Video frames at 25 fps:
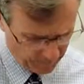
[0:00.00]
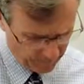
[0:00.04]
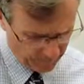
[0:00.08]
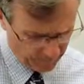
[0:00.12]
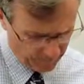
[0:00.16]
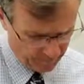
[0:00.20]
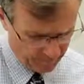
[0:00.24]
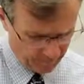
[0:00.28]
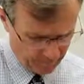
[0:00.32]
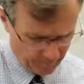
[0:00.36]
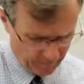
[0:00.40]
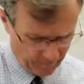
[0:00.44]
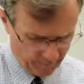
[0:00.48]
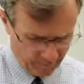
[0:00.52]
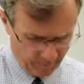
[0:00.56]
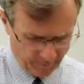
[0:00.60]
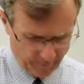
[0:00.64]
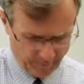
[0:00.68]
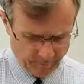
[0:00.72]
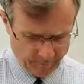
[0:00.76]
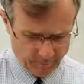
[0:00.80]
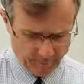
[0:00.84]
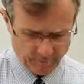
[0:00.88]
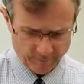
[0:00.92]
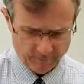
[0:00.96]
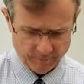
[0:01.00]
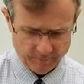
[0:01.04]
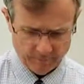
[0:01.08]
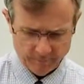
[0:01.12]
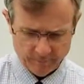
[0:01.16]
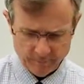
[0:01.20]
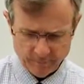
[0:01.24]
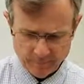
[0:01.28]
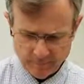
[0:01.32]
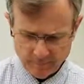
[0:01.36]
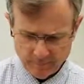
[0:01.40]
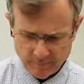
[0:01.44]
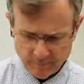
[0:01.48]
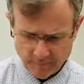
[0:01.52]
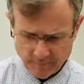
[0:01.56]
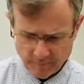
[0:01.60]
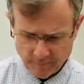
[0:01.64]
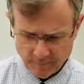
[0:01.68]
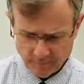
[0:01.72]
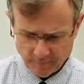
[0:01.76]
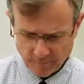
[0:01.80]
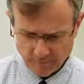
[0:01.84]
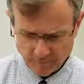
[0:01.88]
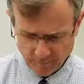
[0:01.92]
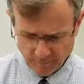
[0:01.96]

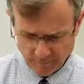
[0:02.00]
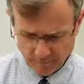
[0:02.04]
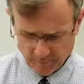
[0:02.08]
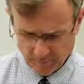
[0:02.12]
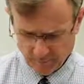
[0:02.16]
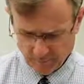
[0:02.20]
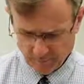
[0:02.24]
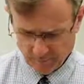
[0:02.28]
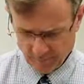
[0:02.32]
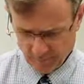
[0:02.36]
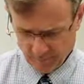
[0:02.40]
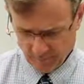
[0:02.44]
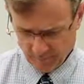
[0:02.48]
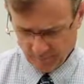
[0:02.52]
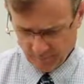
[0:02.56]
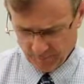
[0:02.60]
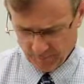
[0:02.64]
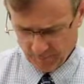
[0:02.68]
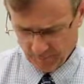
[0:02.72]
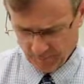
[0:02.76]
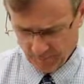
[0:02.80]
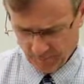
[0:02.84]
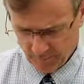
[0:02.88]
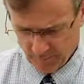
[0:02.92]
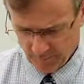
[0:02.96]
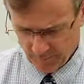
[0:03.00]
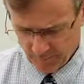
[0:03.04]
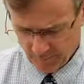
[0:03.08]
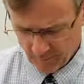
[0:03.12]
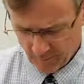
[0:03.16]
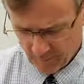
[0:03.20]
(no one is talking)